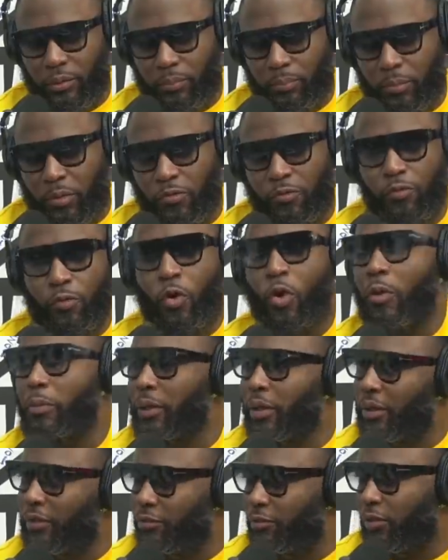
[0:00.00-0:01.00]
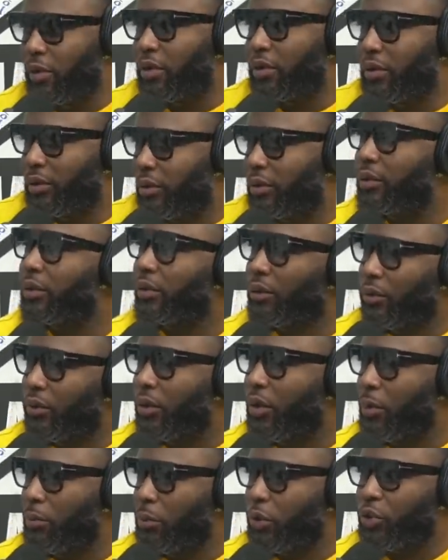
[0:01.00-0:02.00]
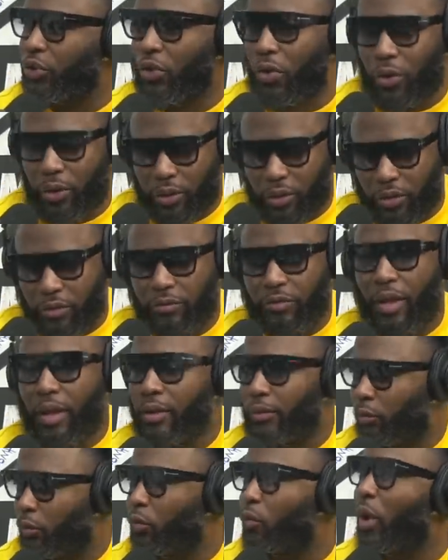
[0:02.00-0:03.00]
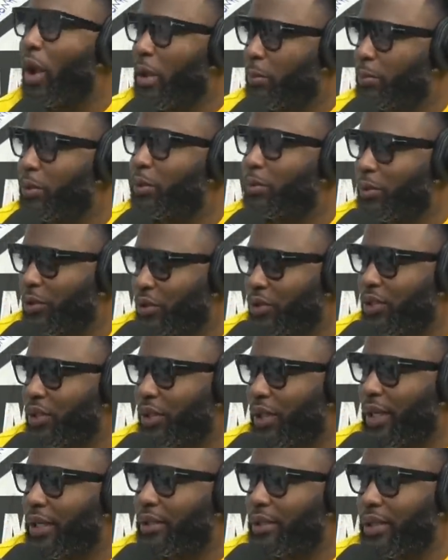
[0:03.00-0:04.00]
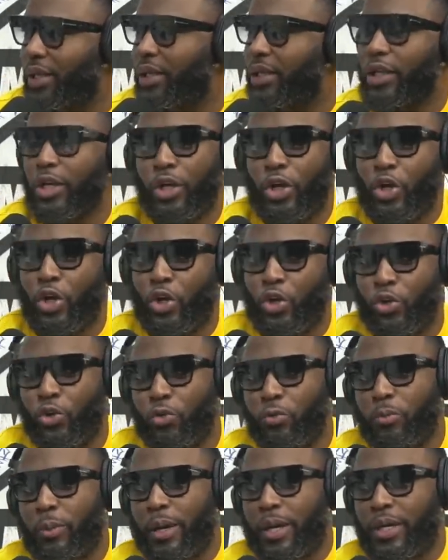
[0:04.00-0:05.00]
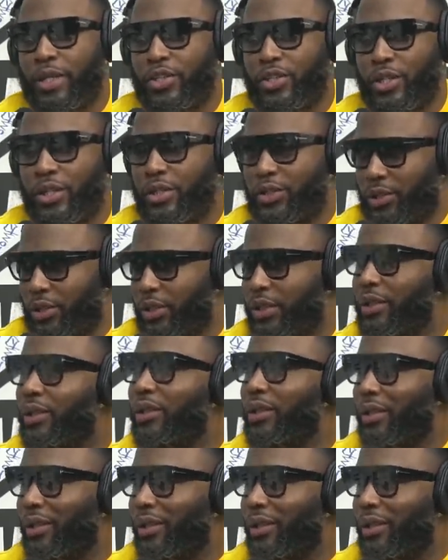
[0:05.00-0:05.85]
performing in front of you know majority of like white people and shit like that, you may you can just, say it here.